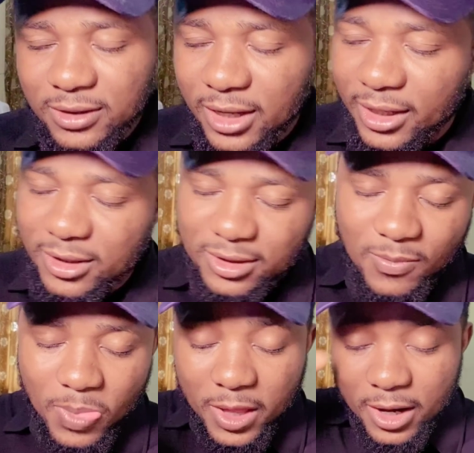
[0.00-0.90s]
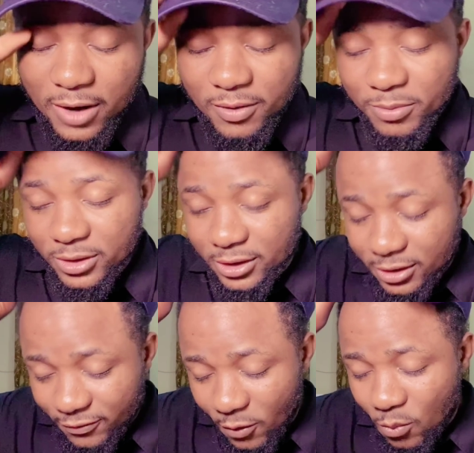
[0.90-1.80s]
Like,
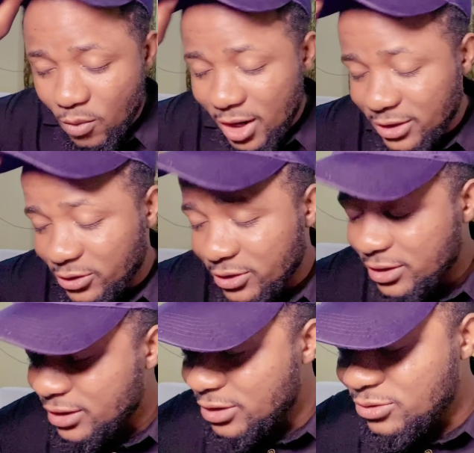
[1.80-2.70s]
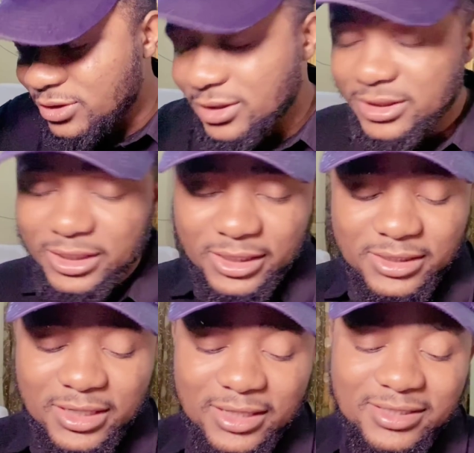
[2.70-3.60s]
everybody for one just need to
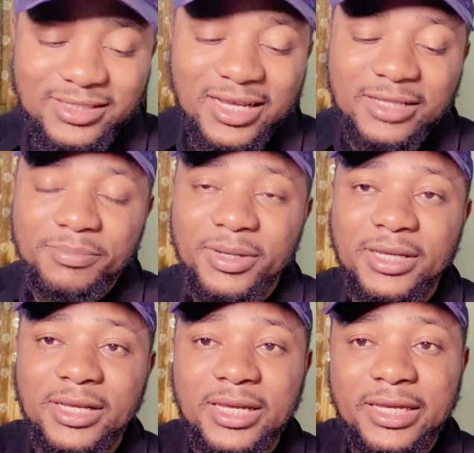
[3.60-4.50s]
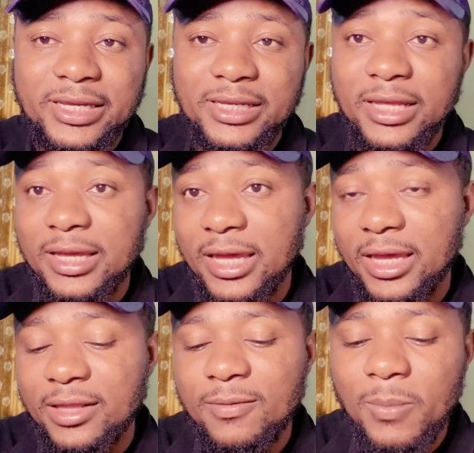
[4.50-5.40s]
sit and start being a kid
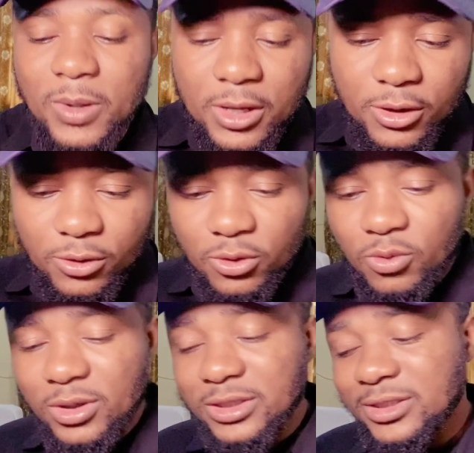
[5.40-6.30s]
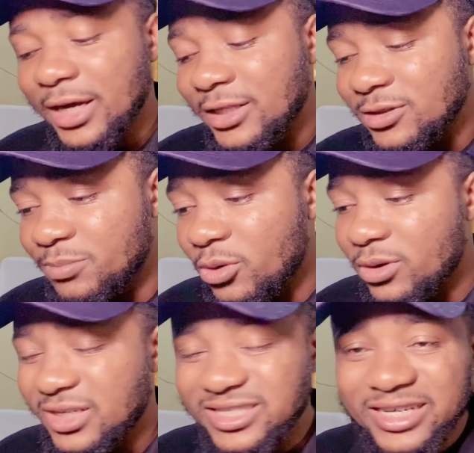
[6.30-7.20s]
again. You know, when a child is
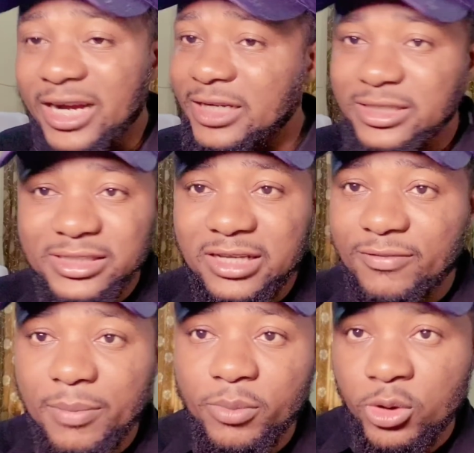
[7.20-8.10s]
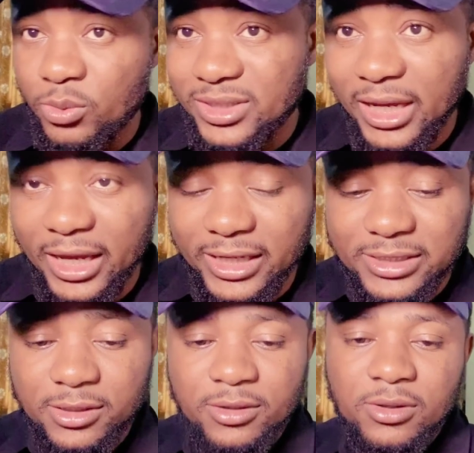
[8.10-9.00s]
born, a child is never born with
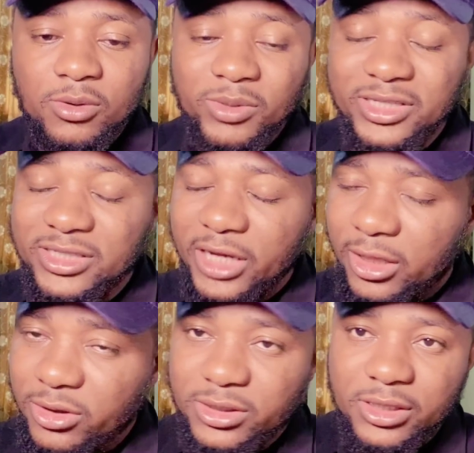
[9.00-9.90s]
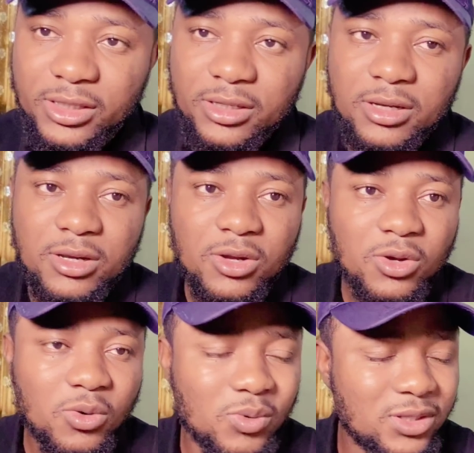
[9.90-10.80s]
hate, with jealousy,
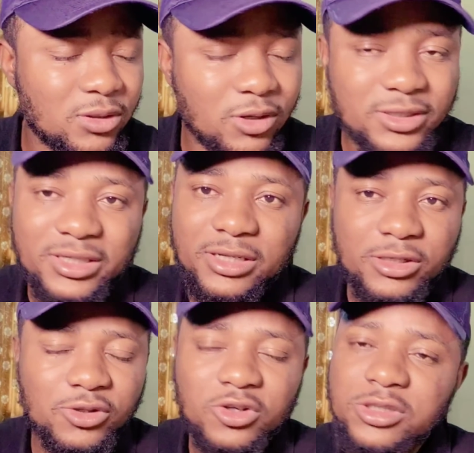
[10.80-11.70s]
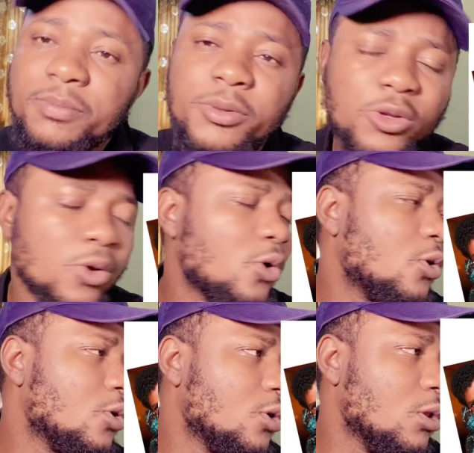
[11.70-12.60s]
with nothing. It's just
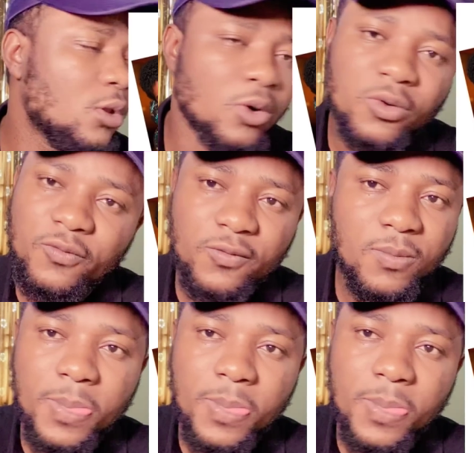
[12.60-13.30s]
pure love.